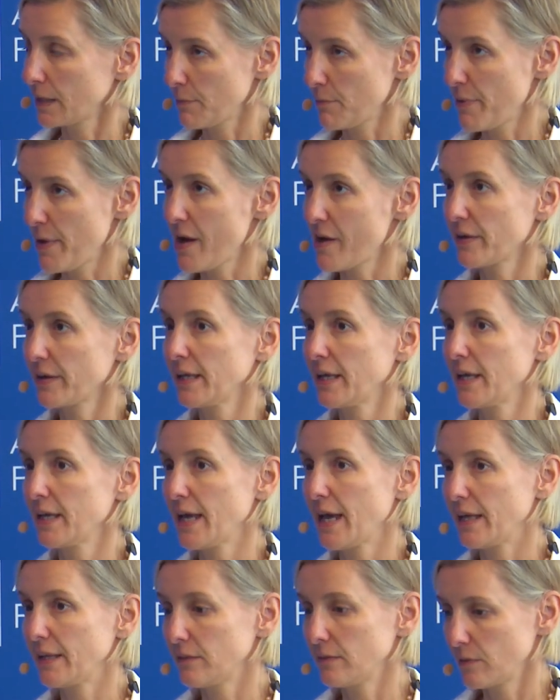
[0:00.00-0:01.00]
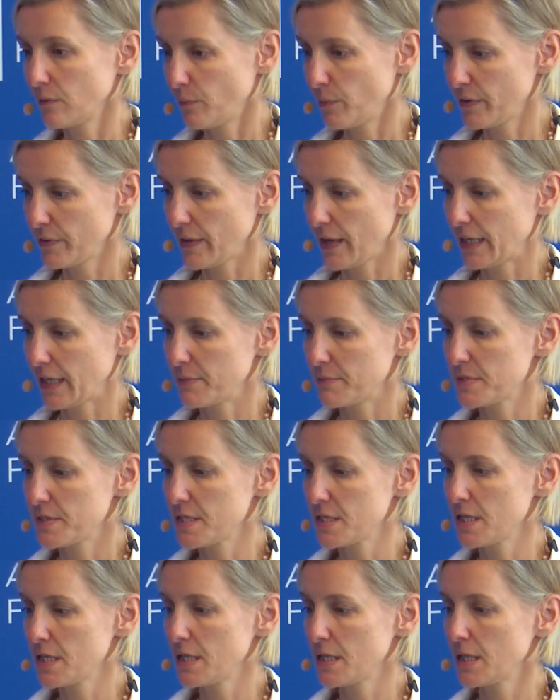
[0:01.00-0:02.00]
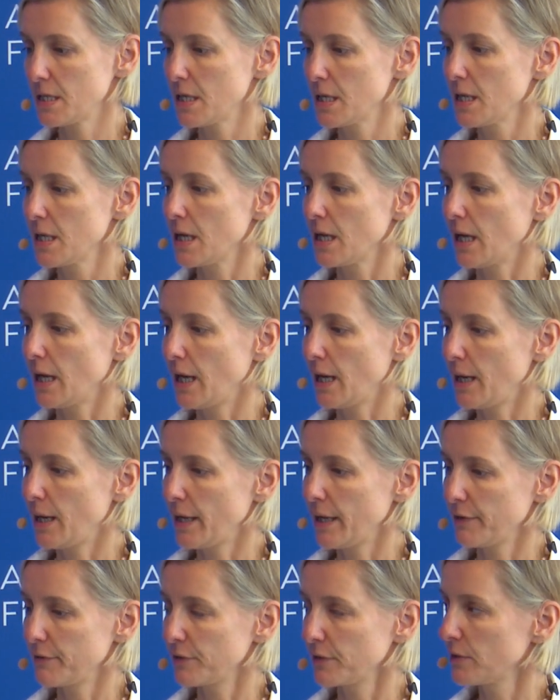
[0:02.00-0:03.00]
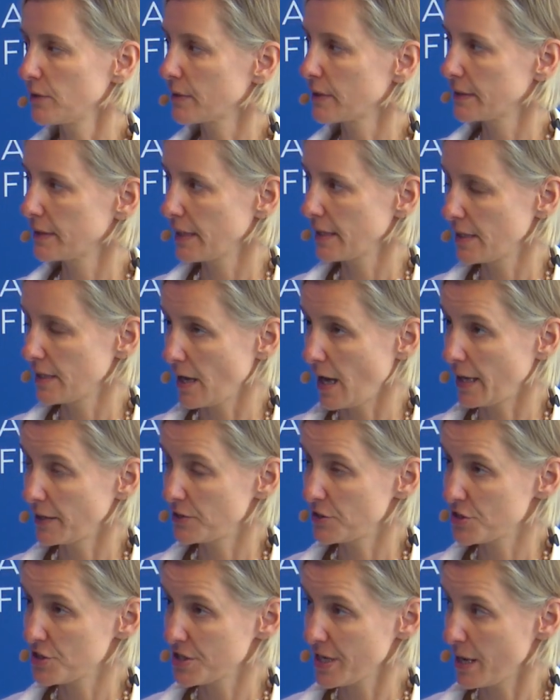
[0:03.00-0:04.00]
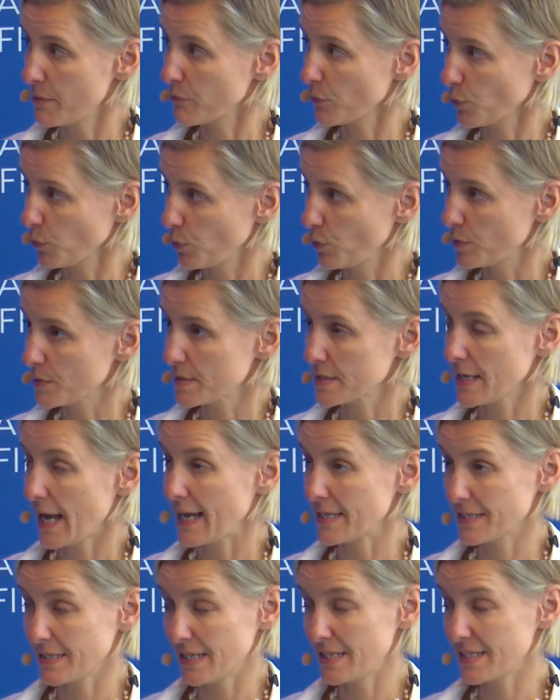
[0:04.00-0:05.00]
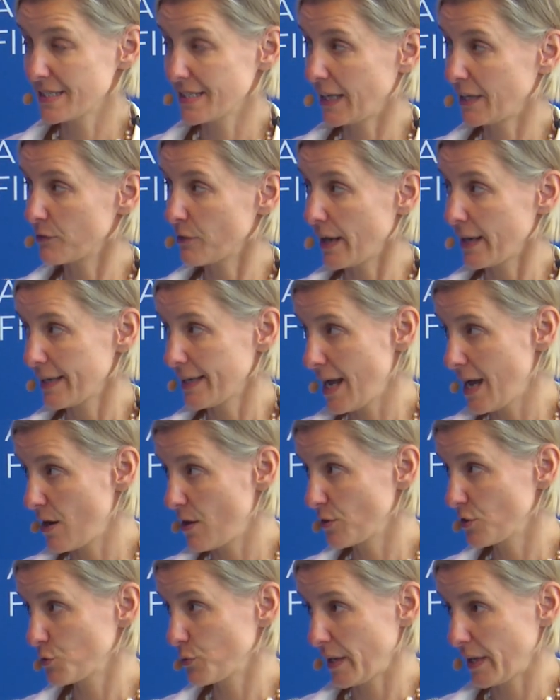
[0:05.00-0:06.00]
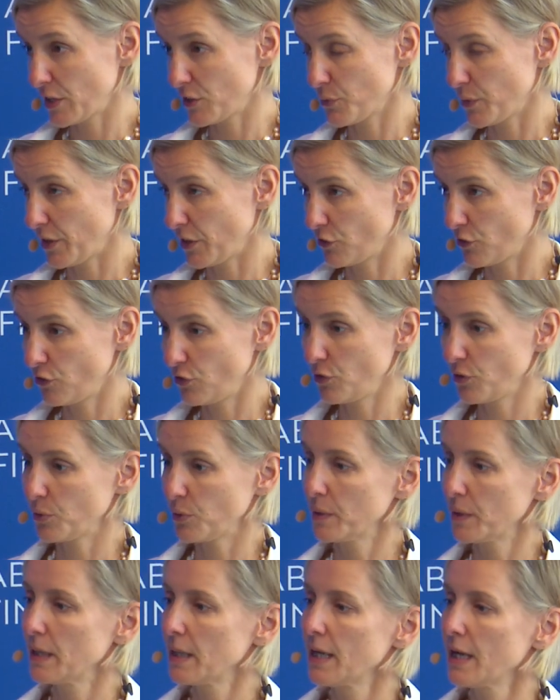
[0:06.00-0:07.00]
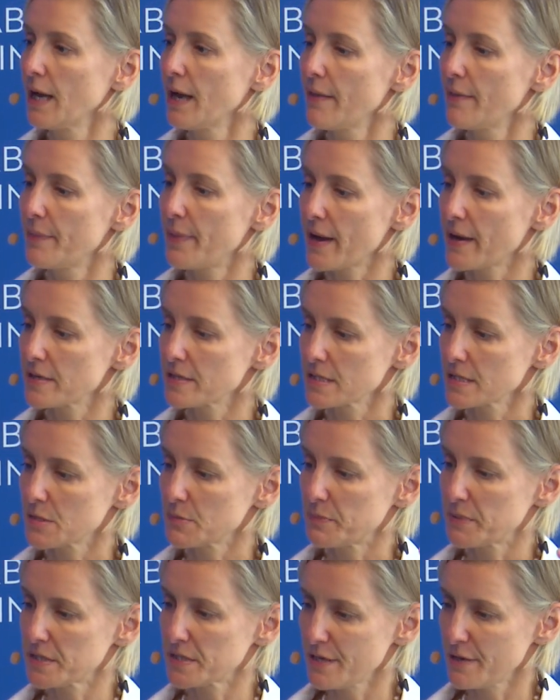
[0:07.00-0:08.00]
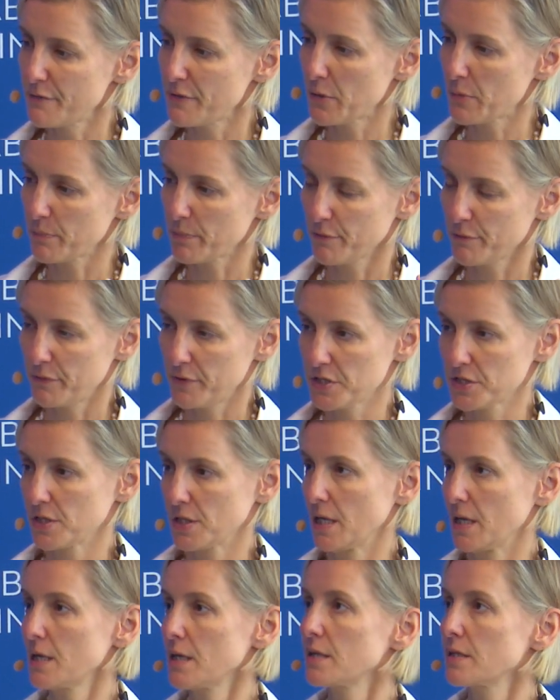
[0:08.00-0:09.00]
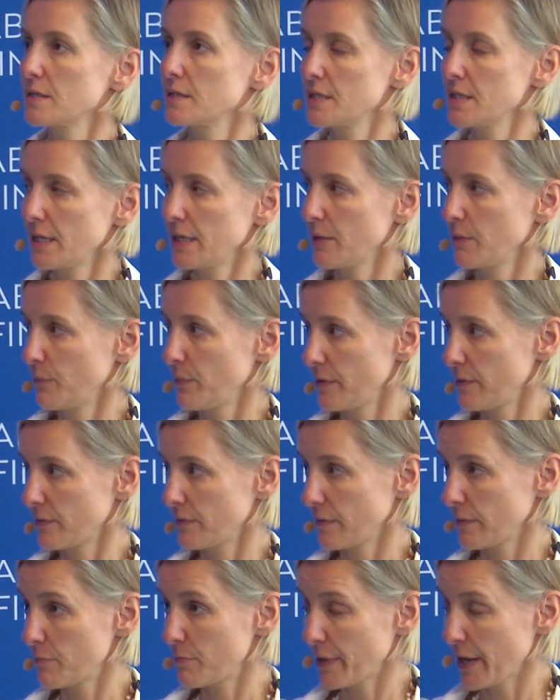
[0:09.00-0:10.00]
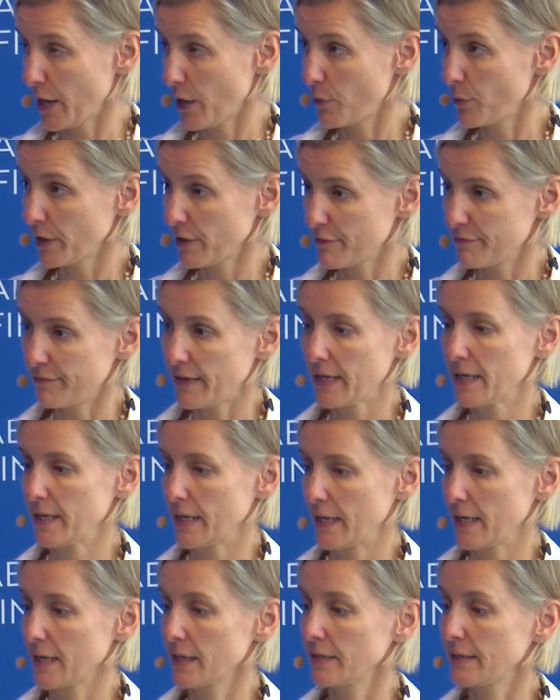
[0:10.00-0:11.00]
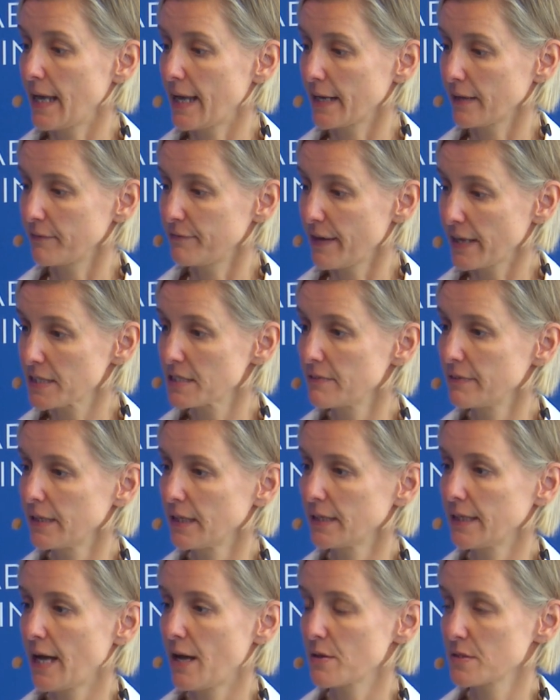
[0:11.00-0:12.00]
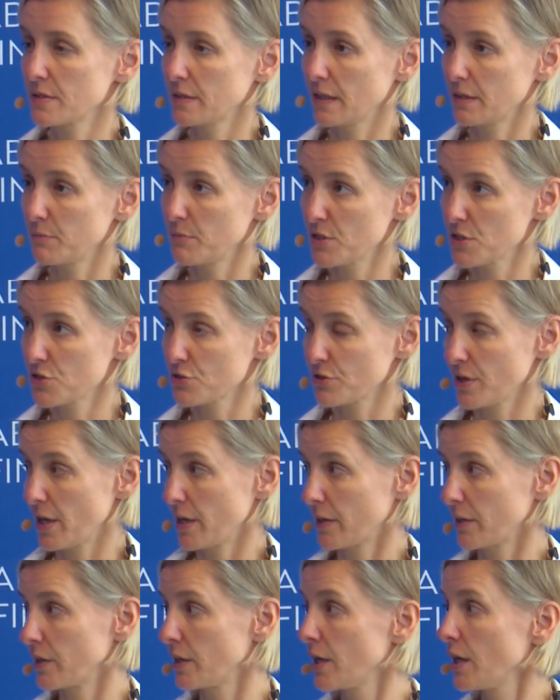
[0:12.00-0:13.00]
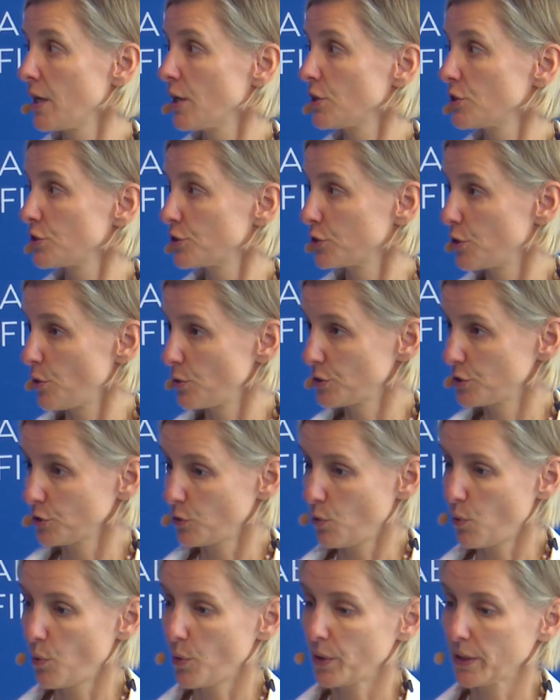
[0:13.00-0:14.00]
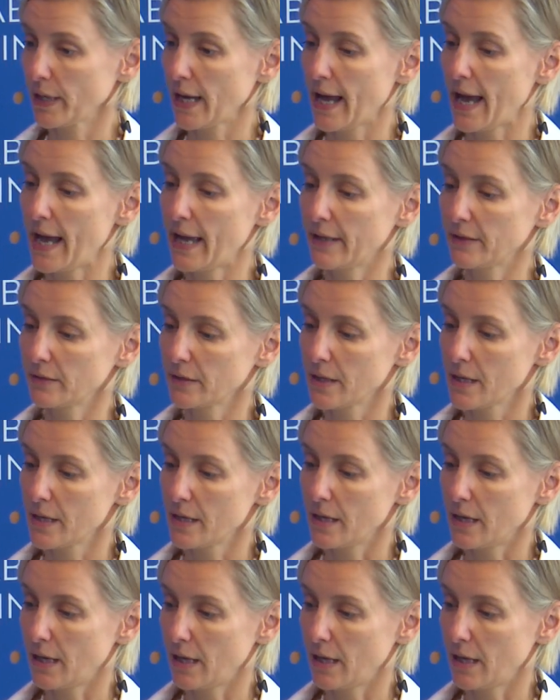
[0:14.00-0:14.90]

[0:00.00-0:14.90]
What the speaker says: Comparing again with NMC, if you look at the ADGM rules as they stand right now, 2022, there is a specific provision dealing with priority funding that effectively allows the administrator to go to court and